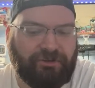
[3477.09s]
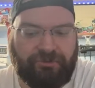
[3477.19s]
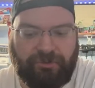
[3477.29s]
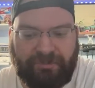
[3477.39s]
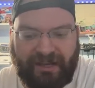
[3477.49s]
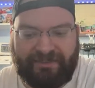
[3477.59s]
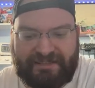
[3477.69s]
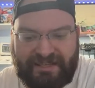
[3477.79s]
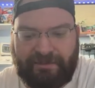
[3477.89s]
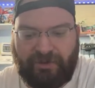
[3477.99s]
who would be on the
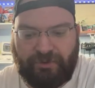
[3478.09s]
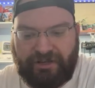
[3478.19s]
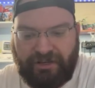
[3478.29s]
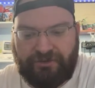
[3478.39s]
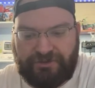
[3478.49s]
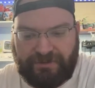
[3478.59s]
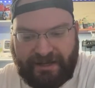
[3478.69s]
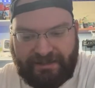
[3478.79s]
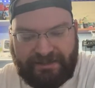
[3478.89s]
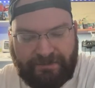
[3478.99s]
team who would know
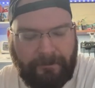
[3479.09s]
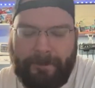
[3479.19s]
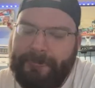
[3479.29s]
directly,